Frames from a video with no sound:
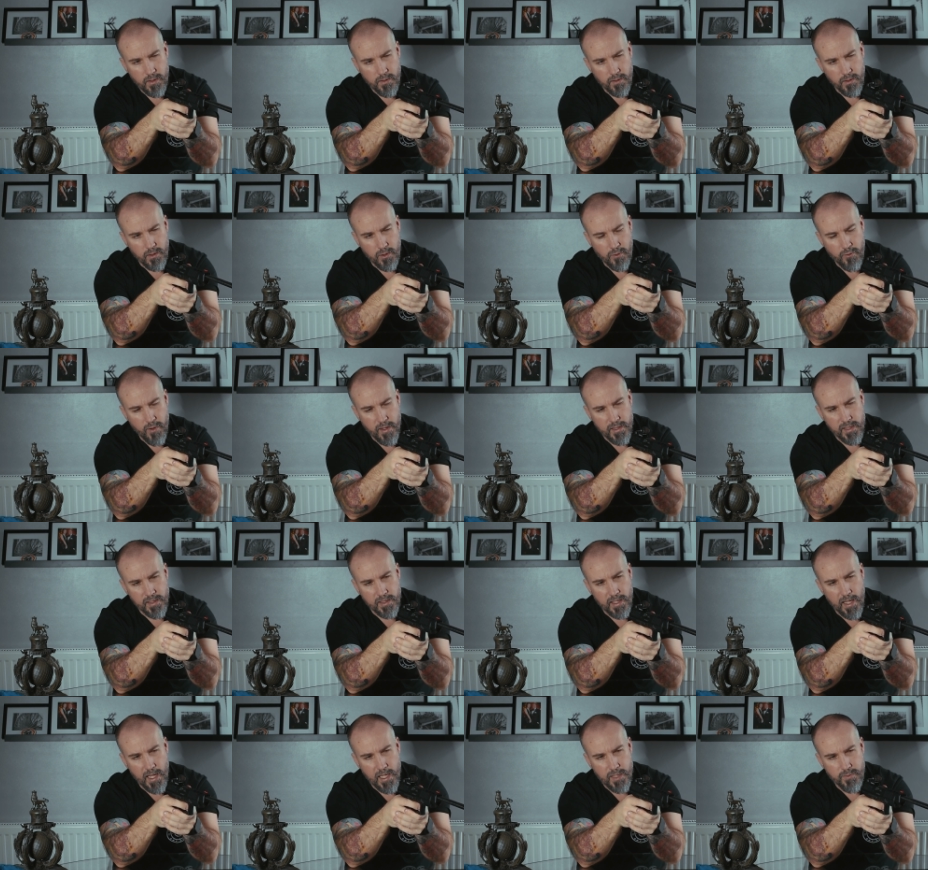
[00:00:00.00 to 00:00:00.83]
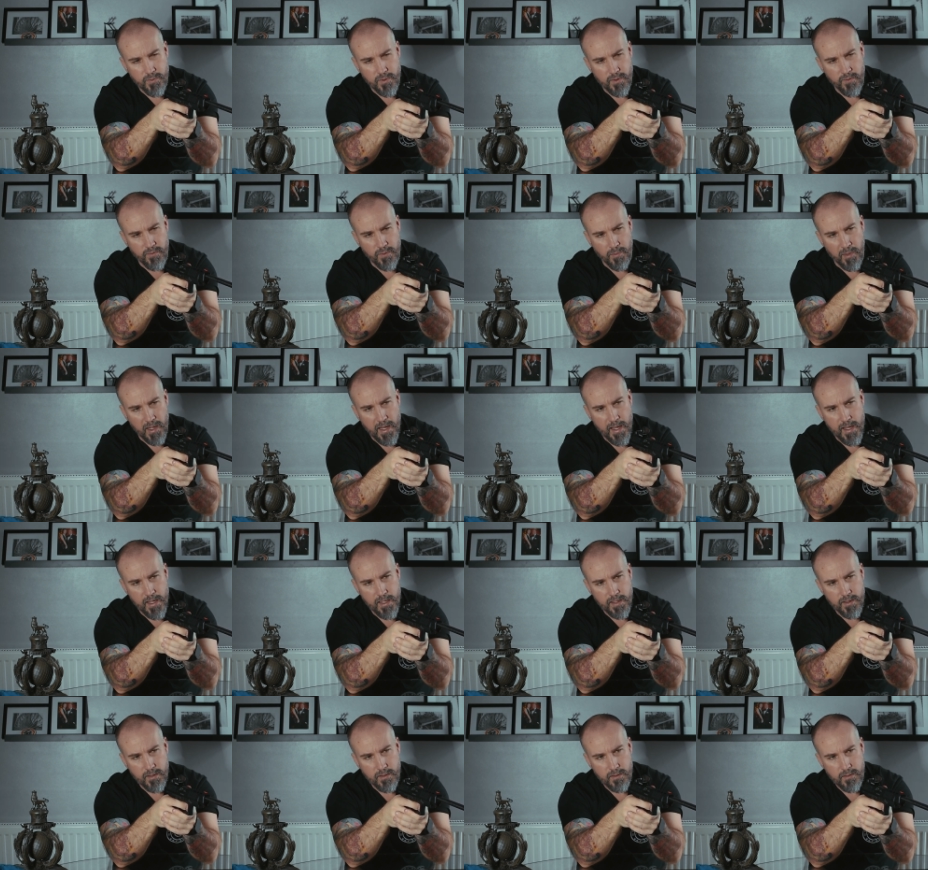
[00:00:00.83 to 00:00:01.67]
correct engagement of the
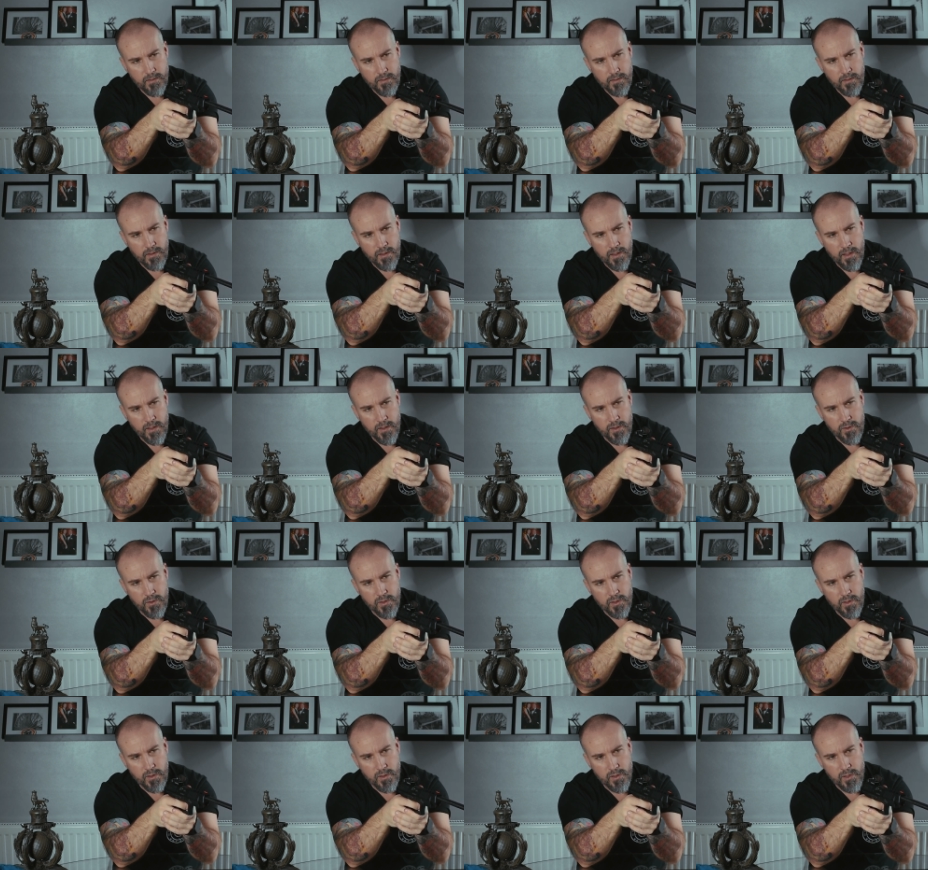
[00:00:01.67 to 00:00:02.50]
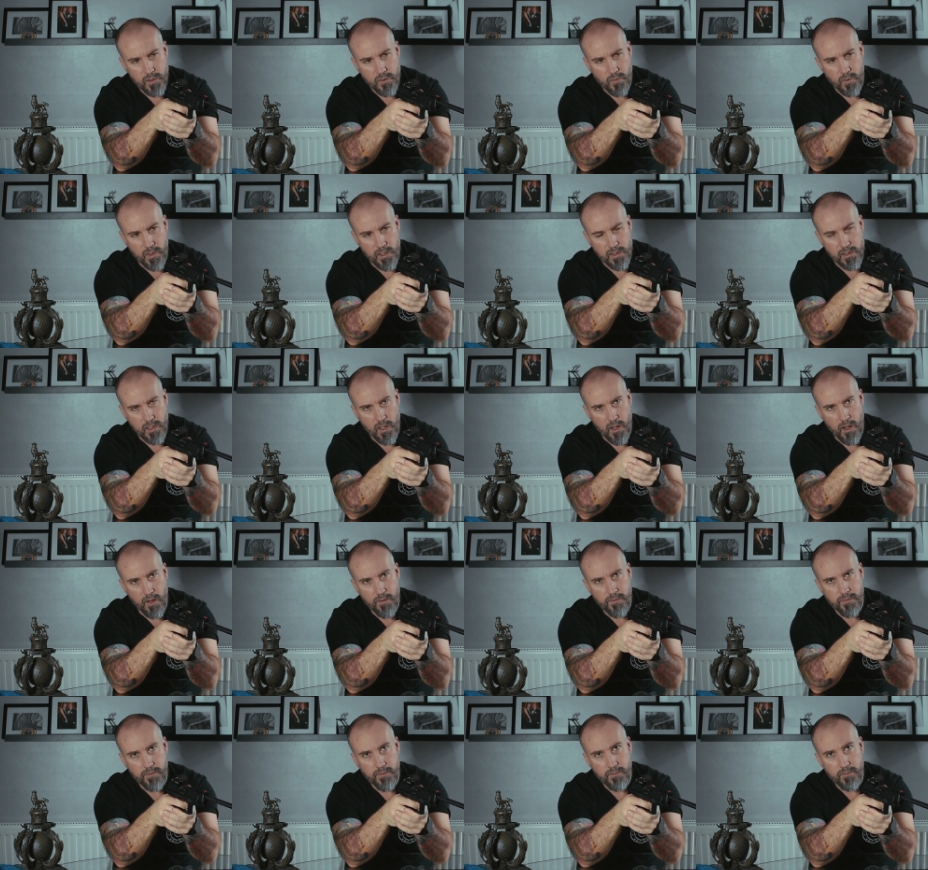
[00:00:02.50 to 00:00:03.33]
blade, and you're just going to squeeze that
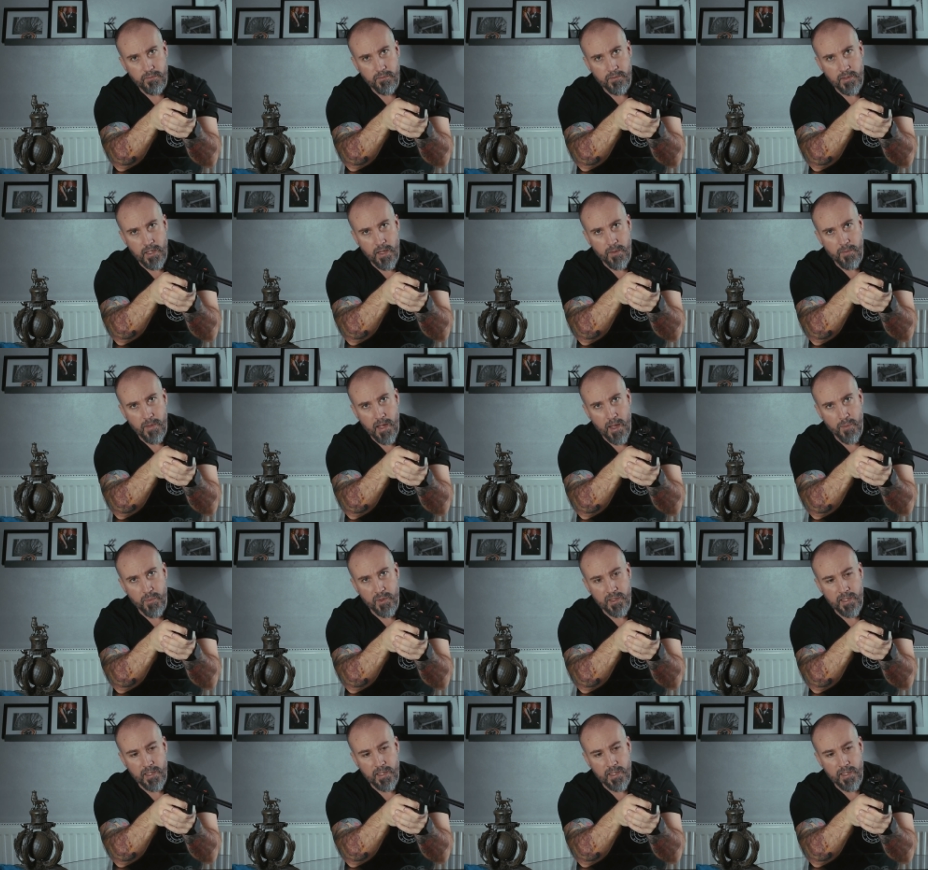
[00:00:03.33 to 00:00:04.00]
off. Yep, happy